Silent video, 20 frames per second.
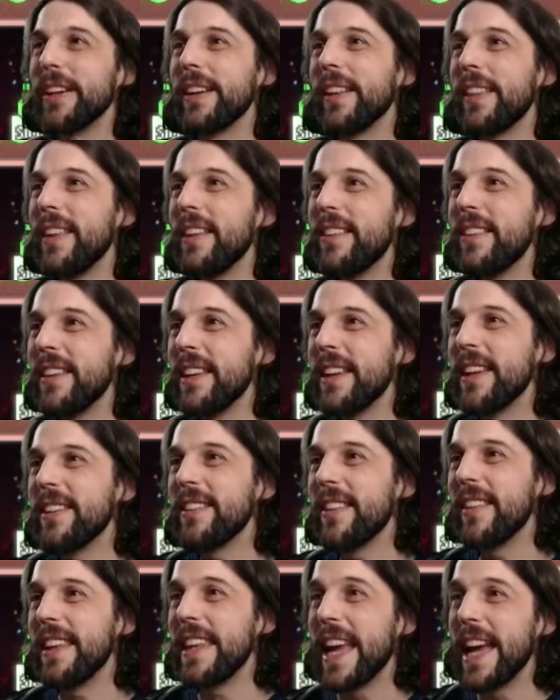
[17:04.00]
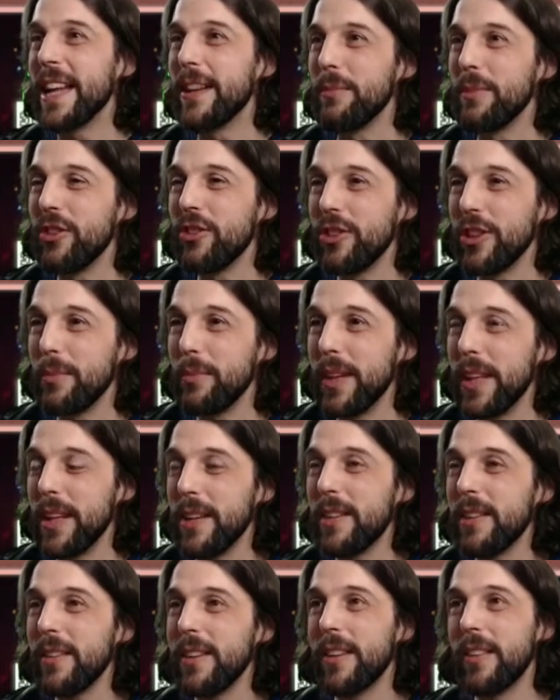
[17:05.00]
This is the enemy ship
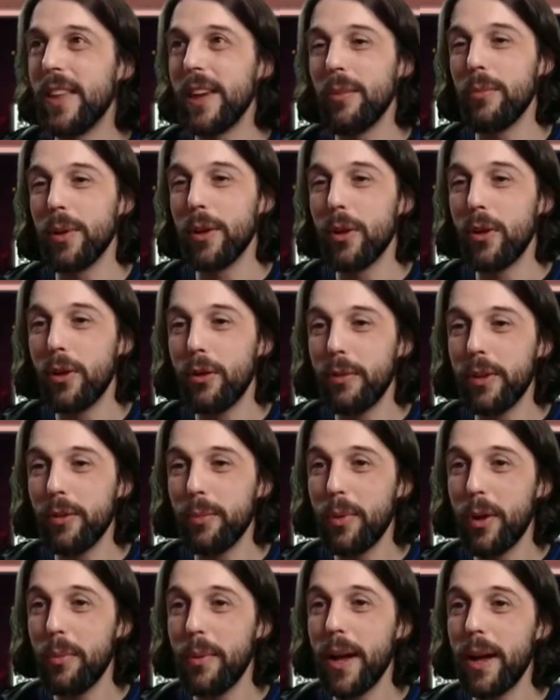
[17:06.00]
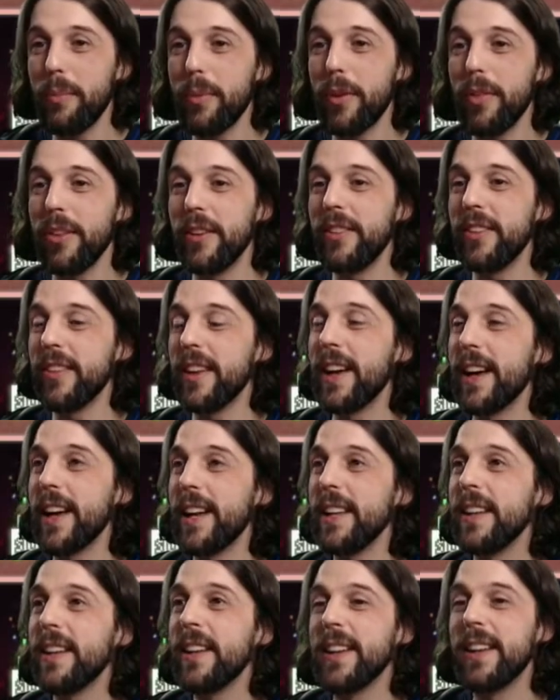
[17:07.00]
here. They will always pop up on this side.